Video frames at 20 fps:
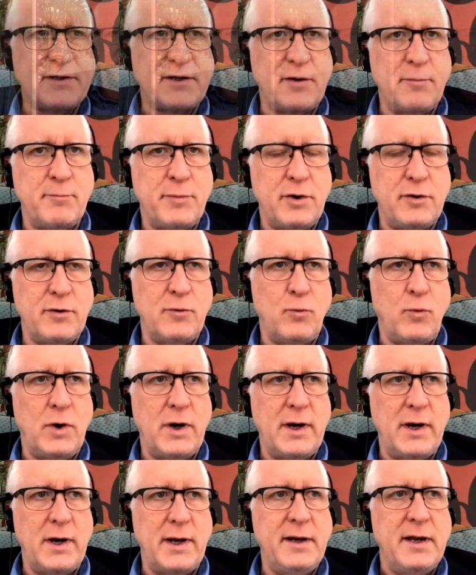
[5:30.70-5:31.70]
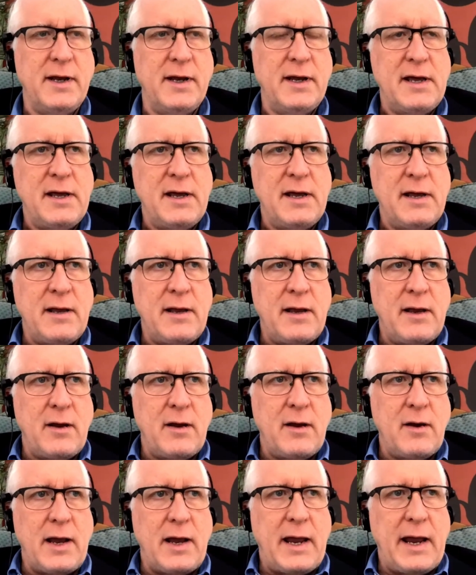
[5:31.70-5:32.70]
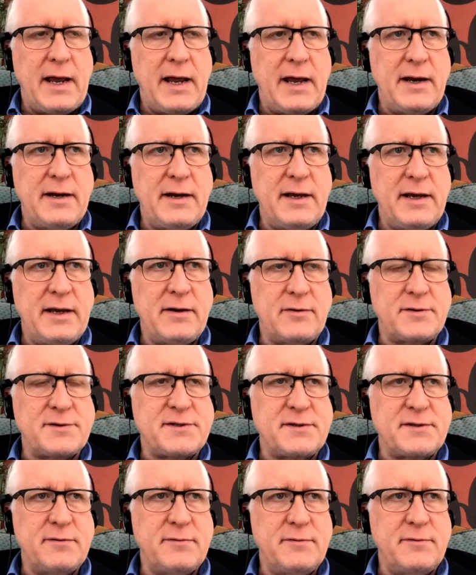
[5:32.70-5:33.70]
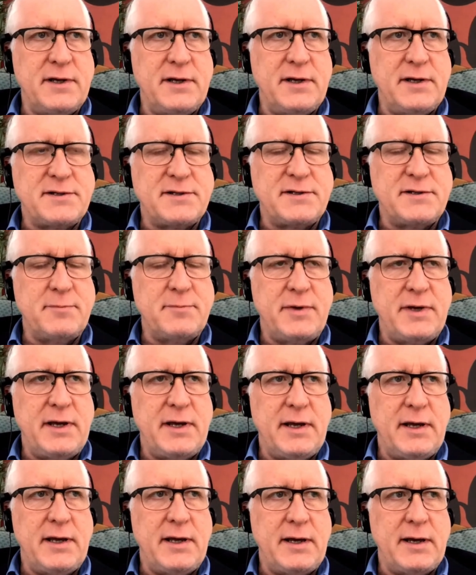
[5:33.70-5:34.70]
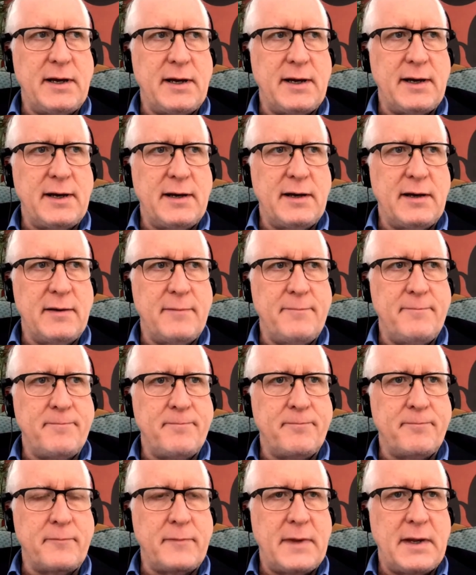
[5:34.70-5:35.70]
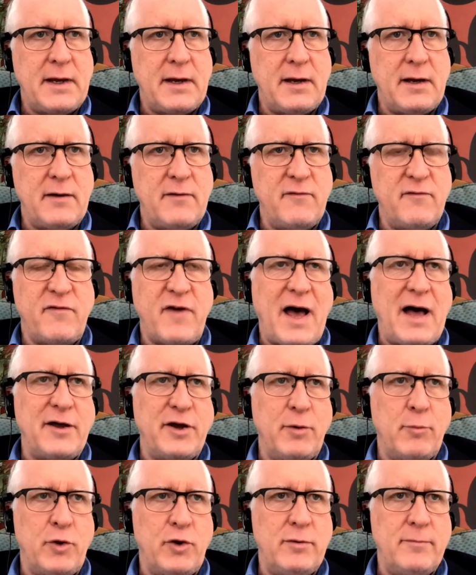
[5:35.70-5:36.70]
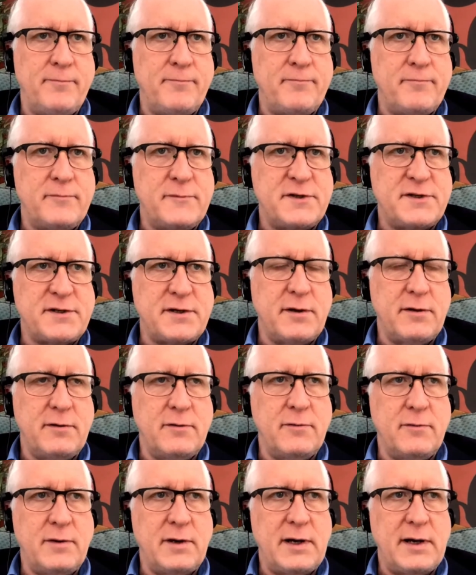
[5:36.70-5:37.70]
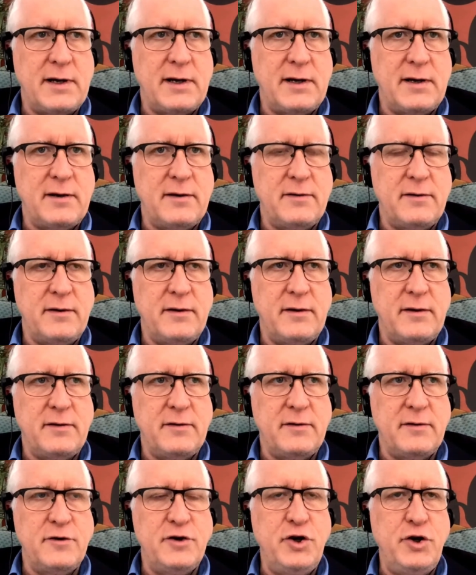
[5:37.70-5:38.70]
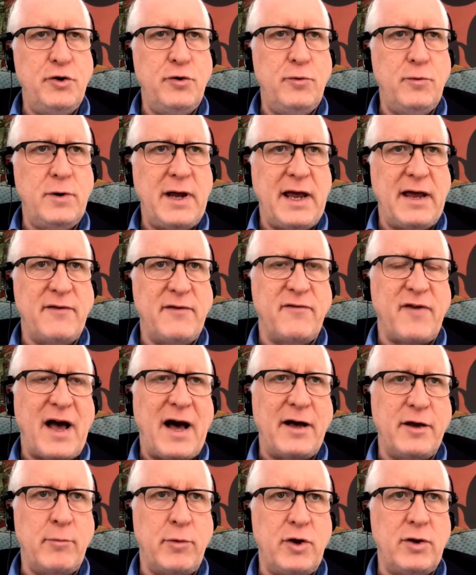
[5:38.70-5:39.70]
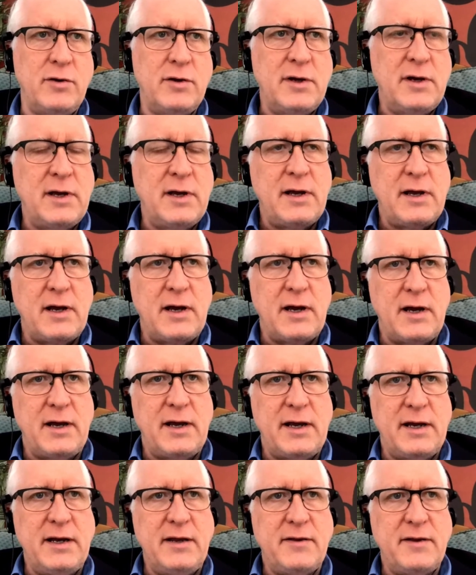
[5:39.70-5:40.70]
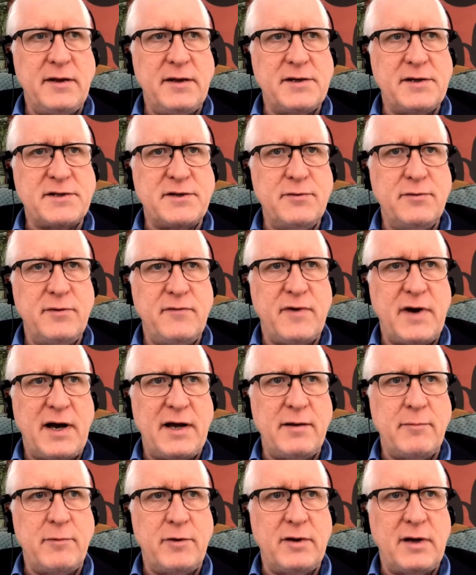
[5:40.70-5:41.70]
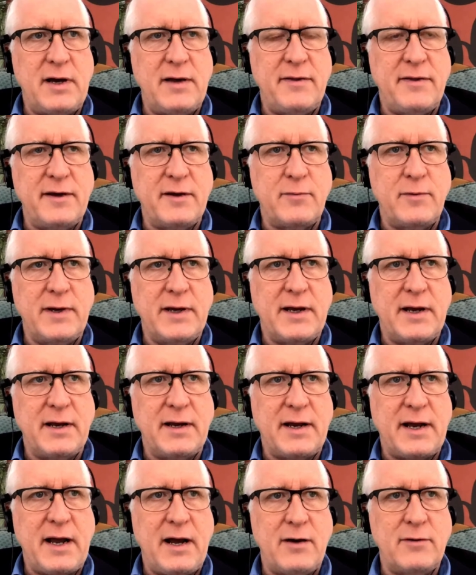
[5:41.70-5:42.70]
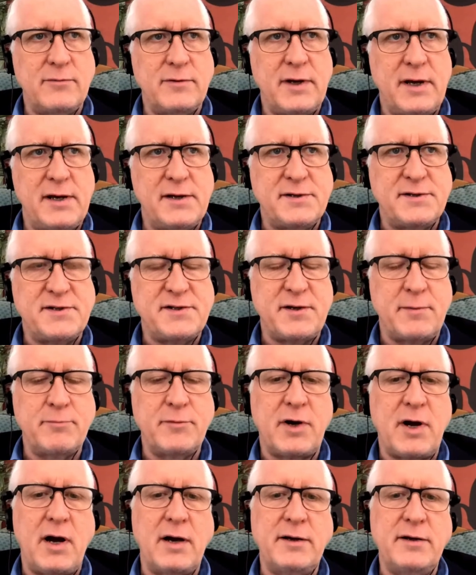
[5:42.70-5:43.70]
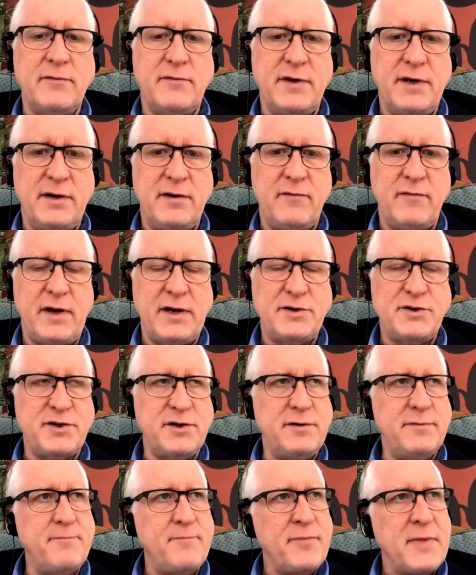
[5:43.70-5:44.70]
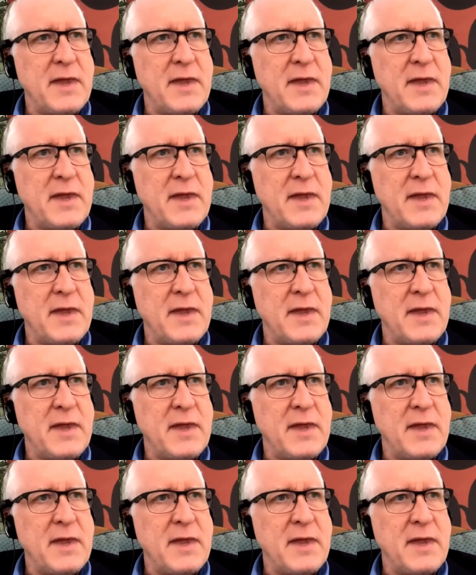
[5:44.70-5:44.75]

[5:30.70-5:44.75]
component one. And it also needs to be um, valuable so uh, new and valuable. Uh, anything that's new and valuable, I think we can count as some kind of an innovation.